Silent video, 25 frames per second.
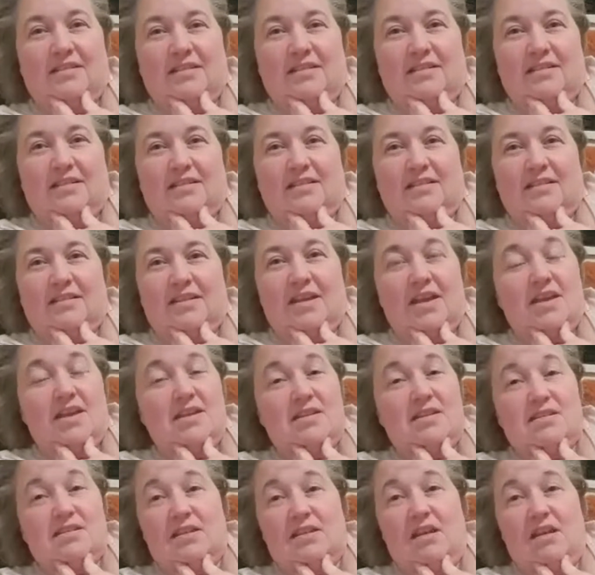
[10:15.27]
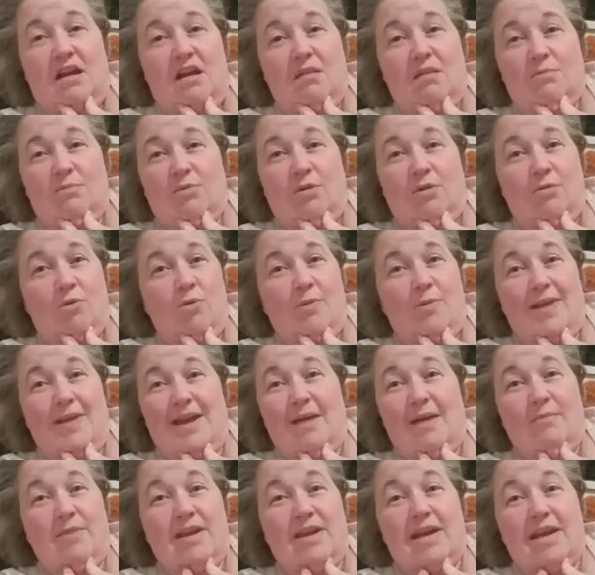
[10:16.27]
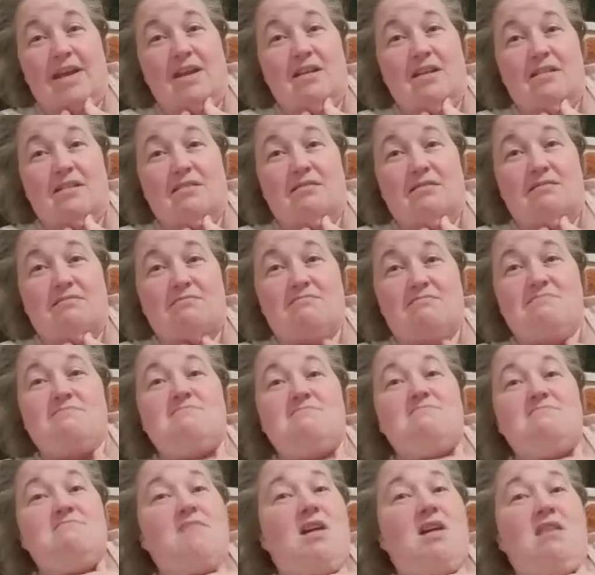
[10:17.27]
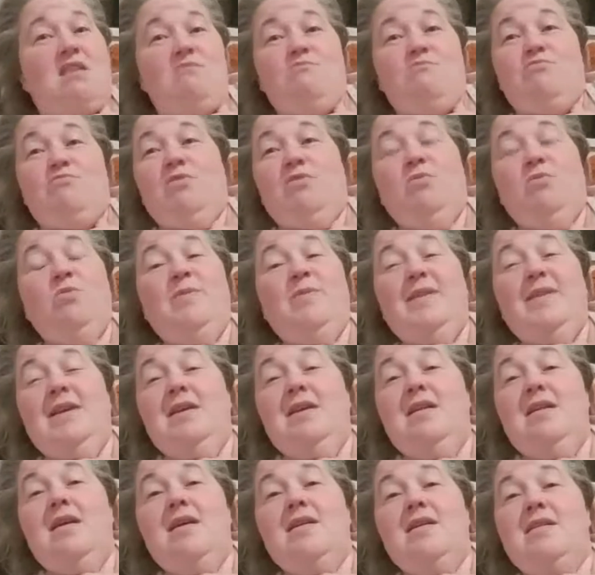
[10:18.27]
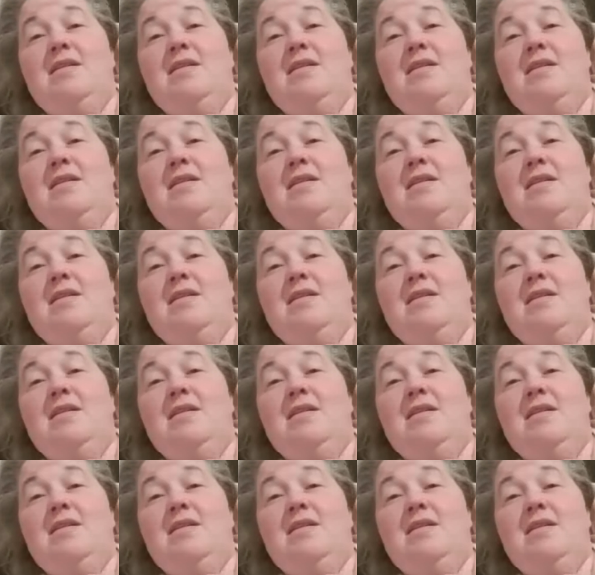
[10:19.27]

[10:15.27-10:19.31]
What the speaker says: Yeah, you see, I probably am an alien. I'm probably an